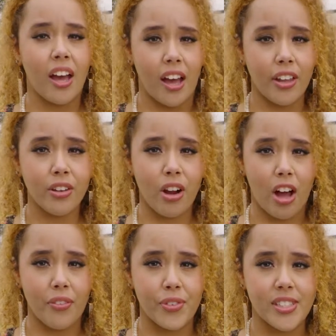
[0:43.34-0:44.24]
Other
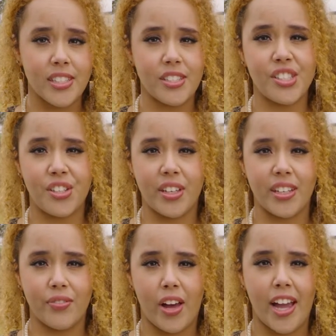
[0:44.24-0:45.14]
offices you
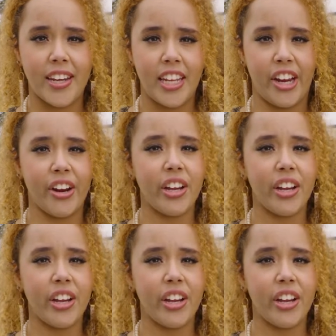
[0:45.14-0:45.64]
can find here